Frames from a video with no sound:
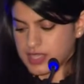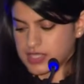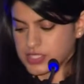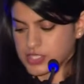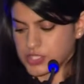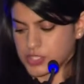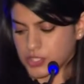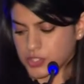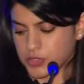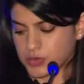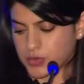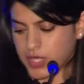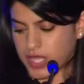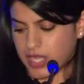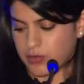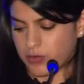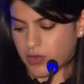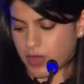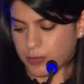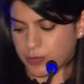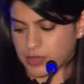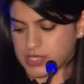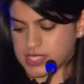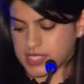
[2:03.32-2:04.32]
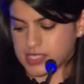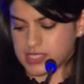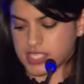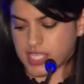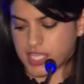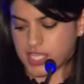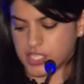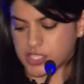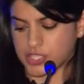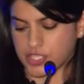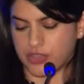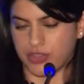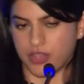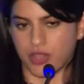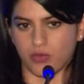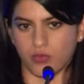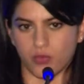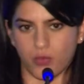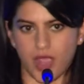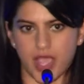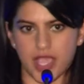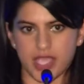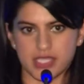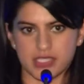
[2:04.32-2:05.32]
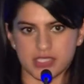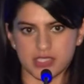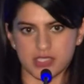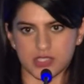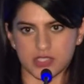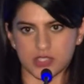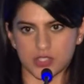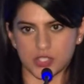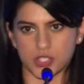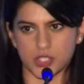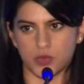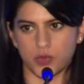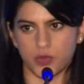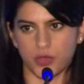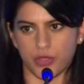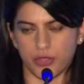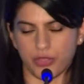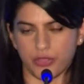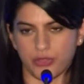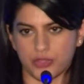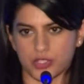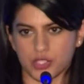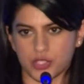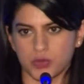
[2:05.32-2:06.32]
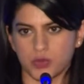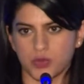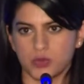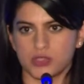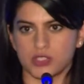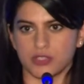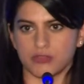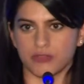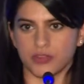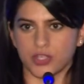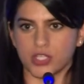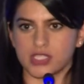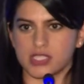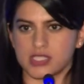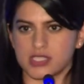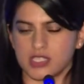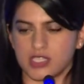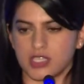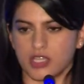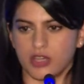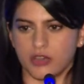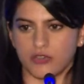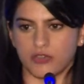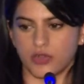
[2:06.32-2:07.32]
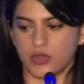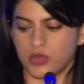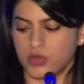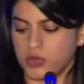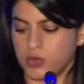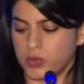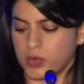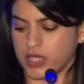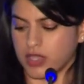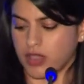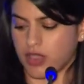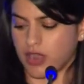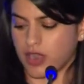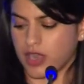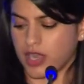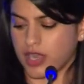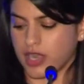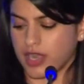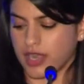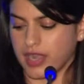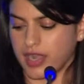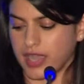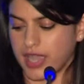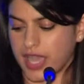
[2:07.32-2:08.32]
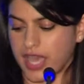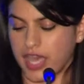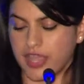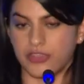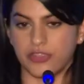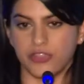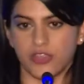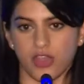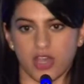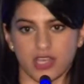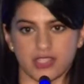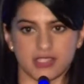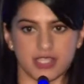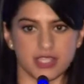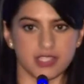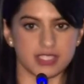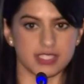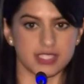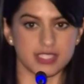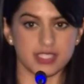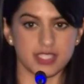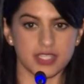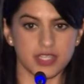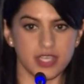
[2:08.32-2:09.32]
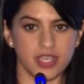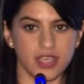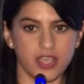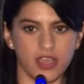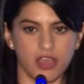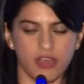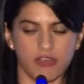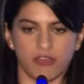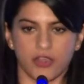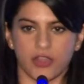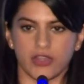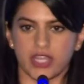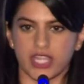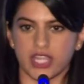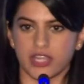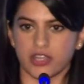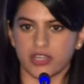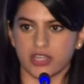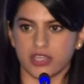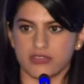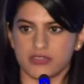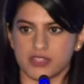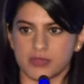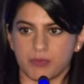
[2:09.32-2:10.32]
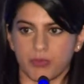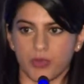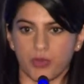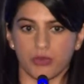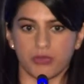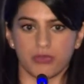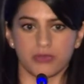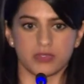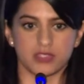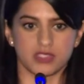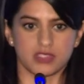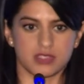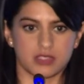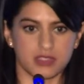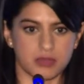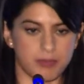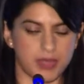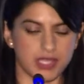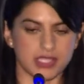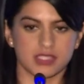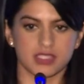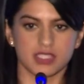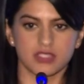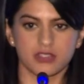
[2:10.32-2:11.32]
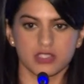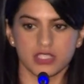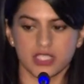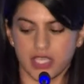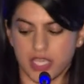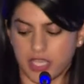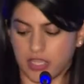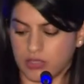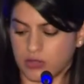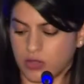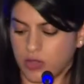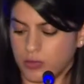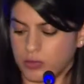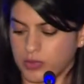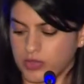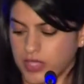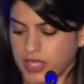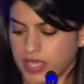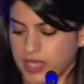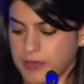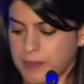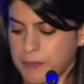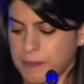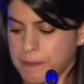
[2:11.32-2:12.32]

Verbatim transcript: to create representation that rises to a true diversity of who we are and the authenticity of our narratives both domestically and globally.